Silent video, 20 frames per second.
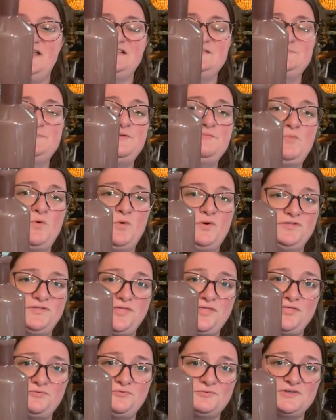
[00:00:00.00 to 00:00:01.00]
it's been more
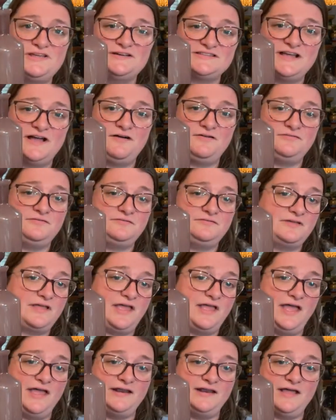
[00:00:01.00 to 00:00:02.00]
than 3 years now,
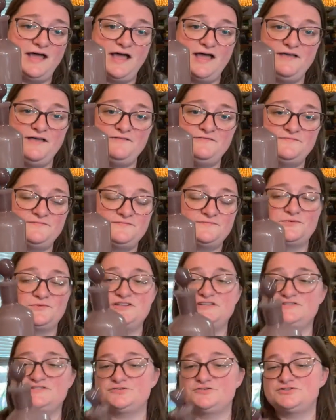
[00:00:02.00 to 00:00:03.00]
and I've
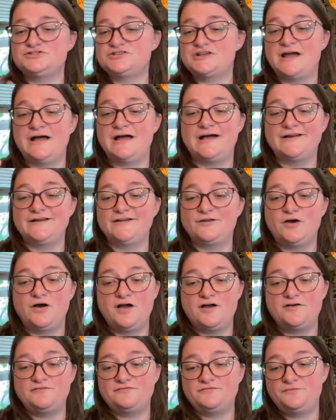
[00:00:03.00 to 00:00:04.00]
researched on and
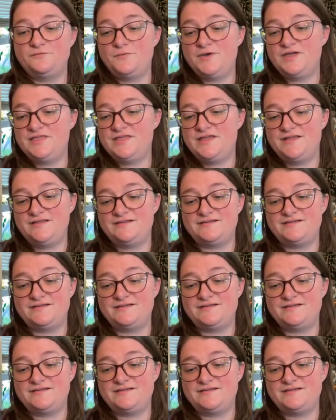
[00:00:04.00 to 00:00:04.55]
off with it,